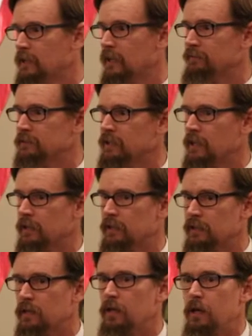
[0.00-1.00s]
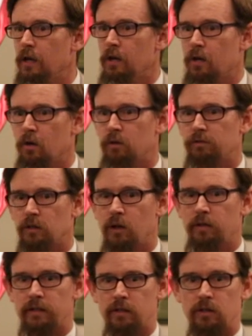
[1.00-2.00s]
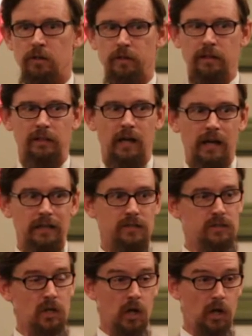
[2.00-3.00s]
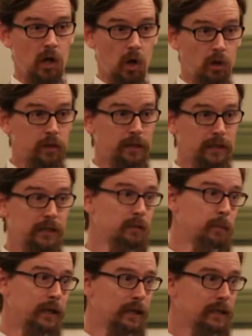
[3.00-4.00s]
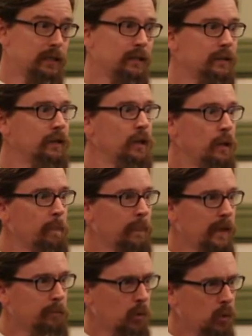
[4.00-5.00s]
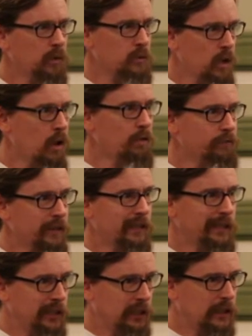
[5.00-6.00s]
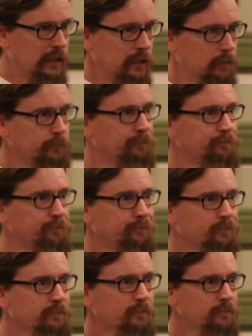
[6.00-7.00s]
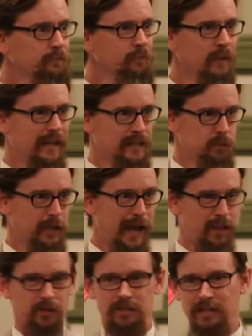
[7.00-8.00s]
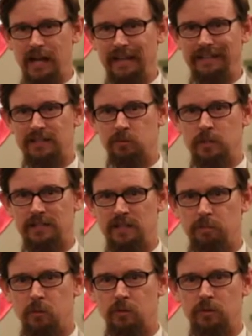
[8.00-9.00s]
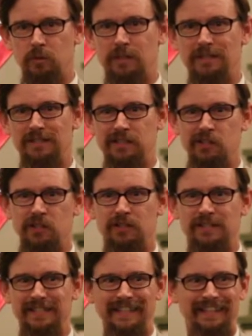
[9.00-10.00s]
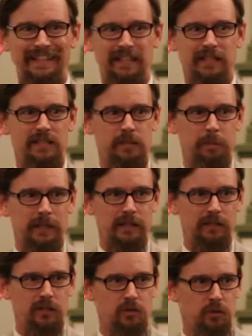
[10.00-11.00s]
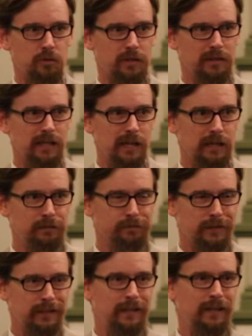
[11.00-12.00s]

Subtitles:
livestock and over all the earth." And God saw all that he had made, and behold, it was all very good. And as we gather tonight, as we assemble to consider seeking and speaking the truth in love,